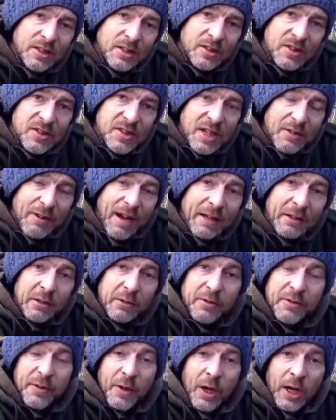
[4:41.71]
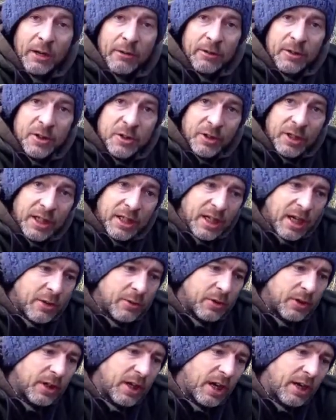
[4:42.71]
sit round a fire and drink
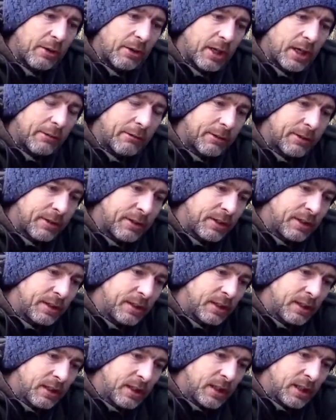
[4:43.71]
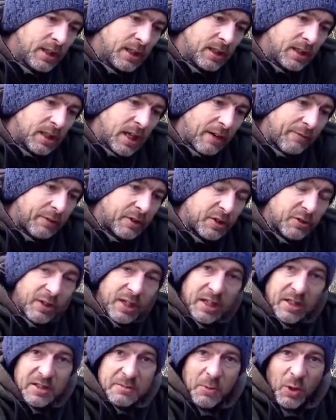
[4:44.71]
Coca-Cola and other
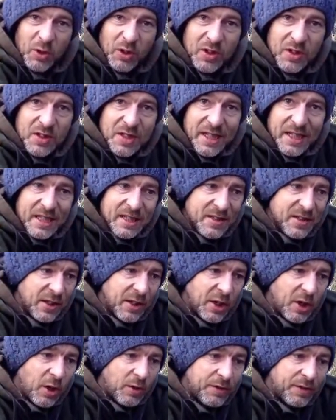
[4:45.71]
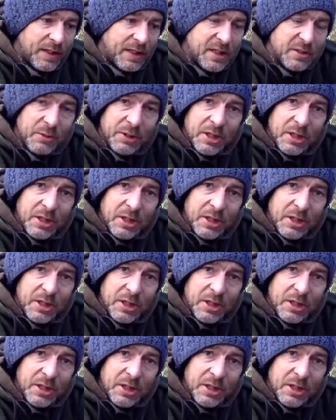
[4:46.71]
drinks, modern teas and coffees.